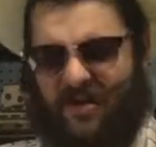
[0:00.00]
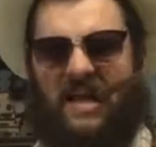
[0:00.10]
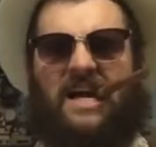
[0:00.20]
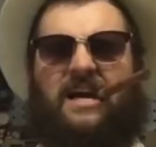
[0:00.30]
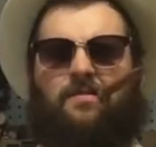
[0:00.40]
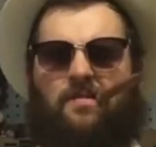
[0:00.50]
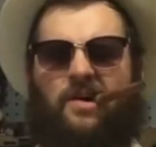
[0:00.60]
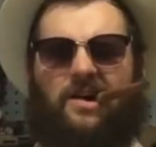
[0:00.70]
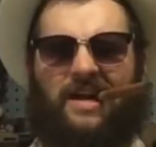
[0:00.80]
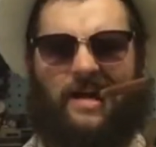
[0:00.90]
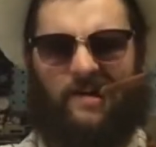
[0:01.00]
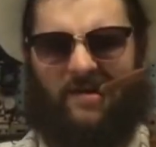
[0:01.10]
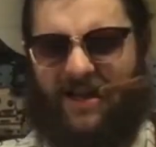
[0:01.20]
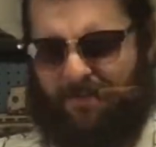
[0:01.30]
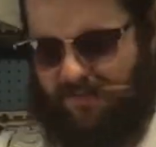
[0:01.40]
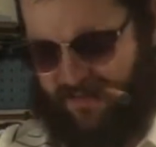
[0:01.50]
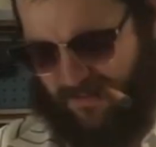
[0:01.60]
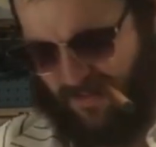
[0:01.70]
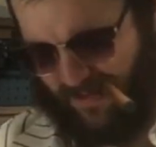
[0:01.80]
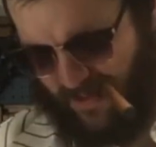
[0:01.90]
That's where all the action happens. It's
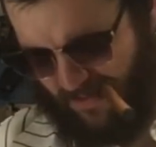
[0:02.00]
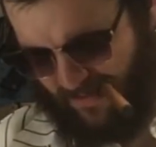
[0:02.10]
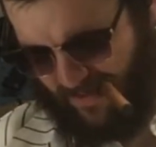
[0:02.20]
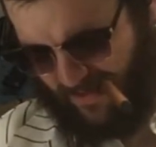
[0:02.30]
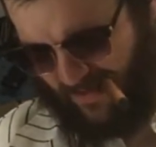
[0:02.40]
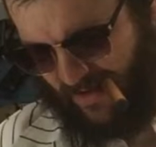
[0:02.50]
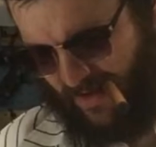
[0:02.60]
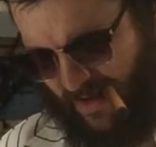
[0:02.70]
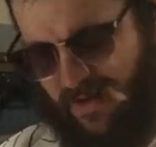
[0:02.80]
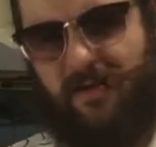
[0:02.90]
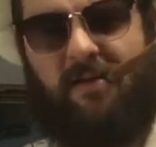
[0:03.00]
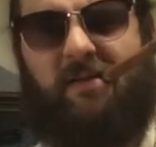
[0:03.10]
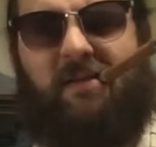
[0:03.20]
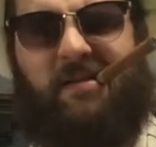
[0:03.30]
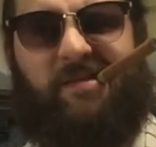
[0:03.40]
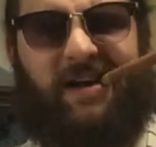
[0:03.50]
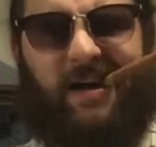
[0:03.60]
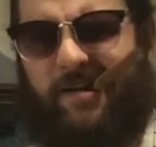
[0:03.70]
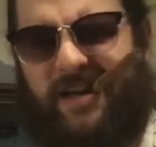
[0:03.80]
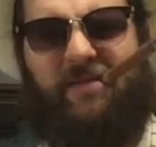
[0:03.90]
where it loads and
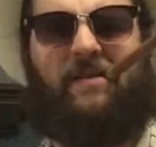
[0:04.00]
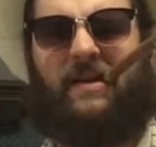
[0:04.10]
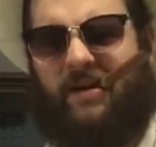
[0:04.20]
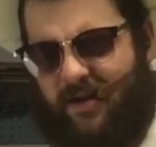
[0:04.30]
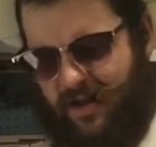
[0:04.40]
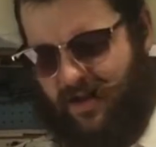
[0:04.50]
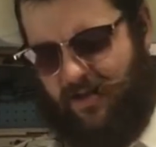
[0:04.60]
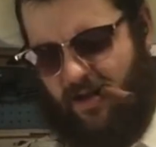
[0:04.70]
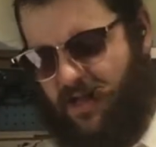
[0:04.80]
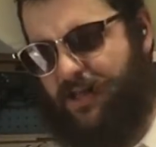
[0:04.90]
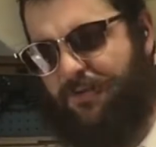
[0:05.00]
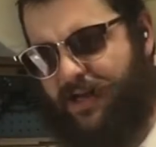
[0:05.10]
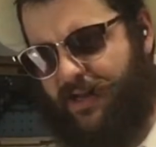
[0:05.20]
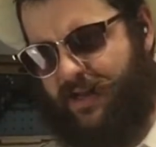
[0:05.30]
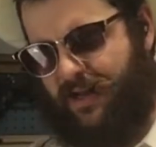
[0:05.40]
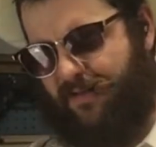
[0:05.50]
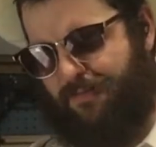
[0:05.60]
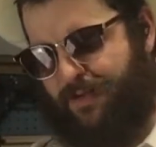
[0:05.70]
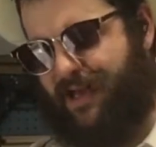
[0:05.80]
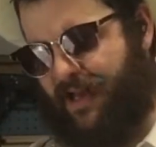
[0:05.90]
fires everything. All the weight is
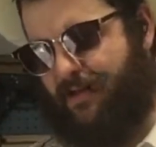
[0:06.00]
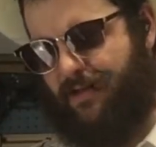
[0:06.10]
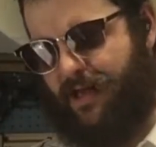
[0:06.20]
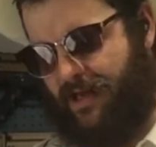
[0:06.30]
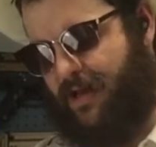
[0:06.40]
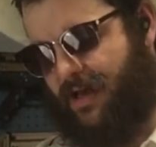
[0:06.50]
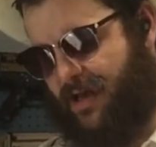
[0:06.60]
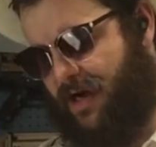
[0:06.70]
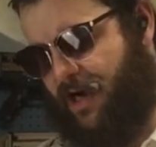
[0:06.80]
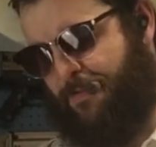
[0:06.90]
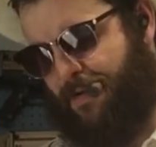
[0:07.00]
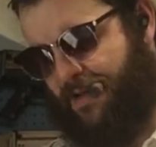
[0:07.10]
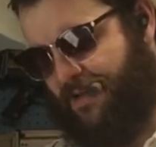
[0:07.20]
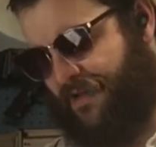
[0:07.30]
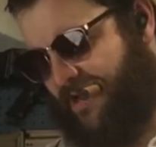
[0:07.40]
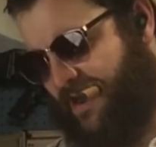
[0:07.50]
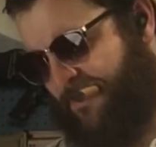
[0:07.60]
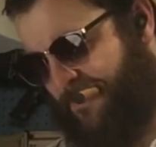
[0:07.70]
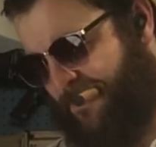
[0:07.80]
mechanically up on the top,